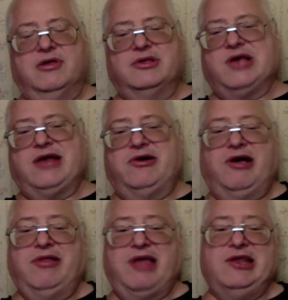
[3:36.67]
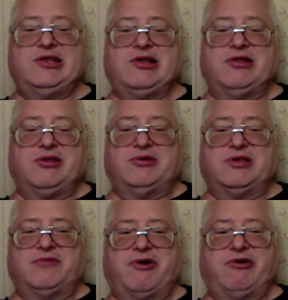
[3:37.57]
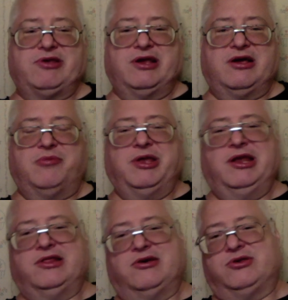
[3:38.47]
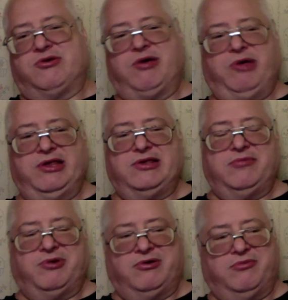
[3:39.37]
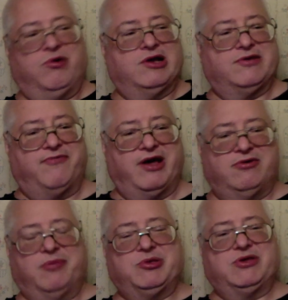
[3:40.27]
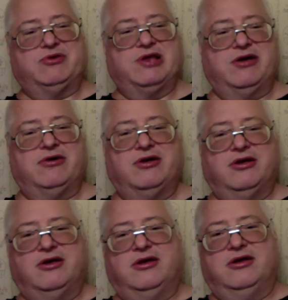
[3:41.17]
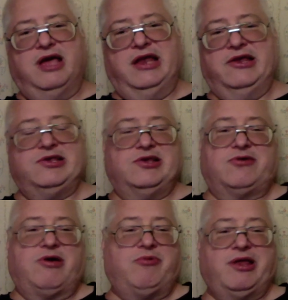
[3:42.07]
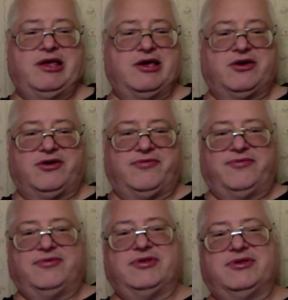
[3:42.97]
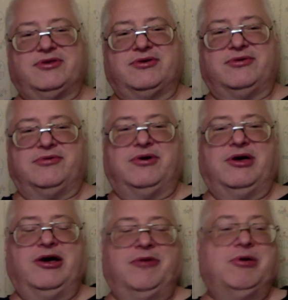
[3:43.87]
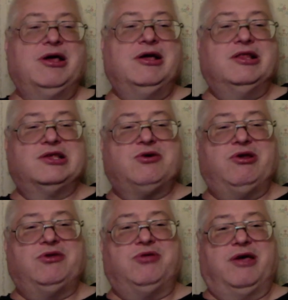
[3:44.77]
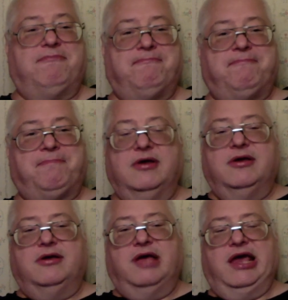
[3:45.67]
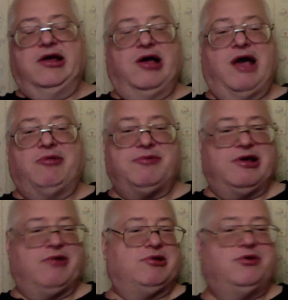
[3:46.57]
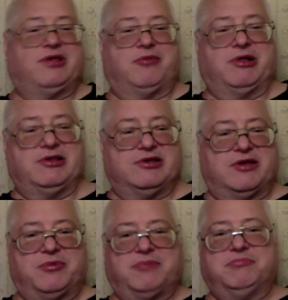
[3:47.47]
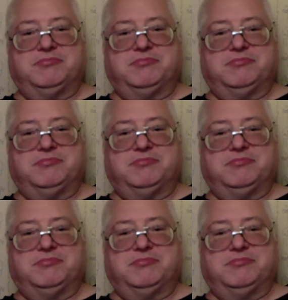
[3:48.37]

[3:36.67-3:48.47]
So I don't know. I, I, just thought this was a very interesting comment, and I thought it was a great way. To, I'm going to watch the final episodes now, and this is a great way to kick it off. So uh, let's go ahead and do that. And I, I'd love to hear what you think about this topic.